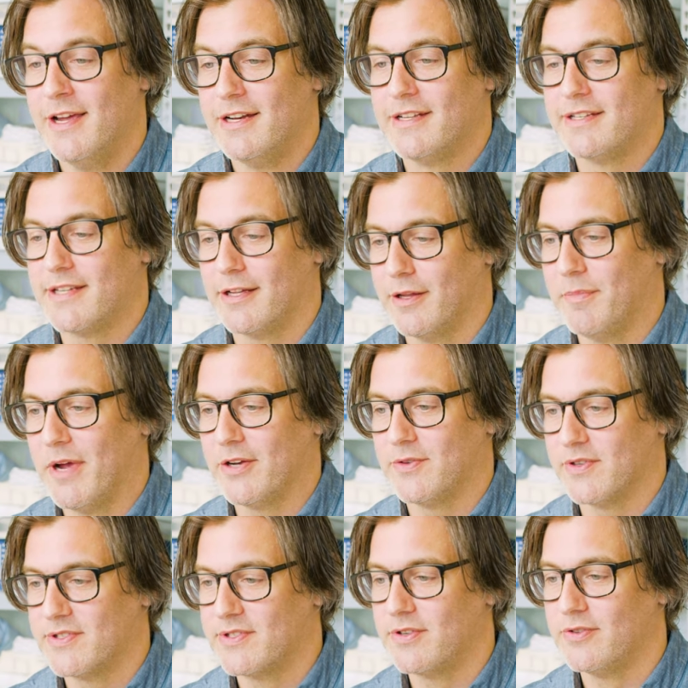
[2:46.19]
to sell a
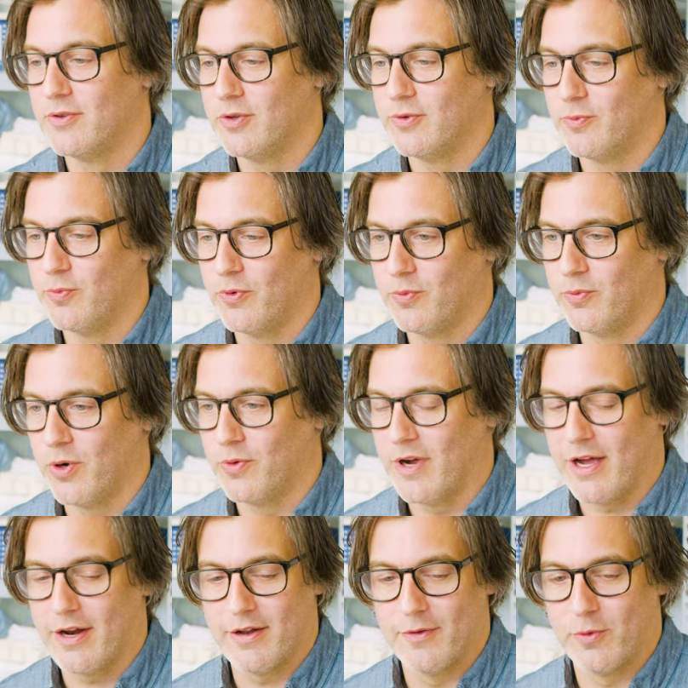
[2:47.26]
mattress to what
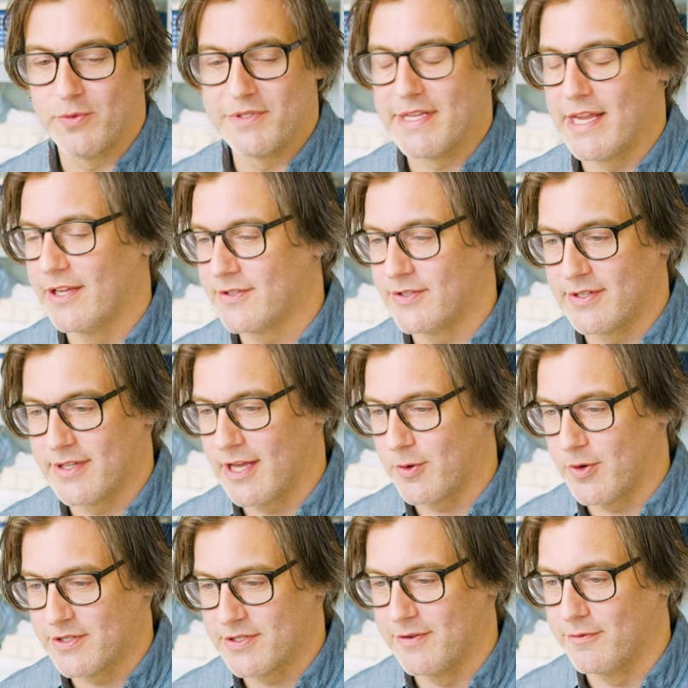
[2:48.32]
how, what was the answer to that
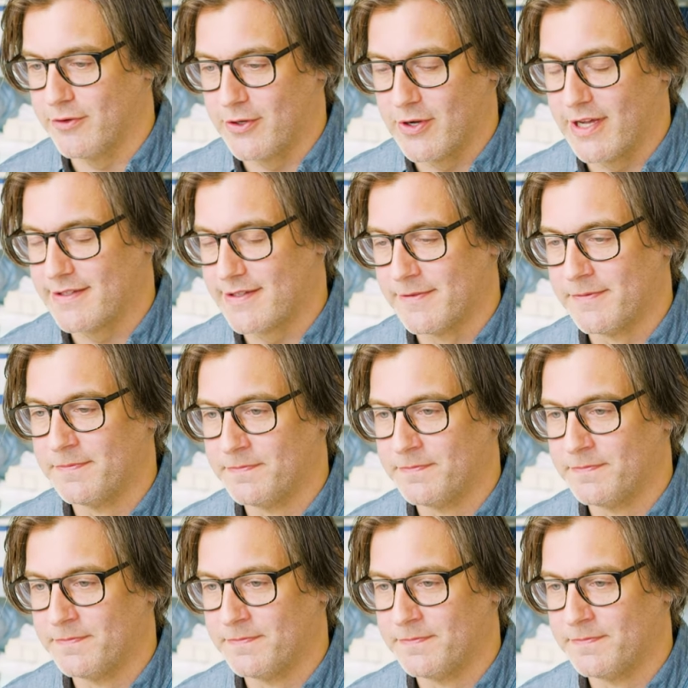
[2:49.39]
question for you guys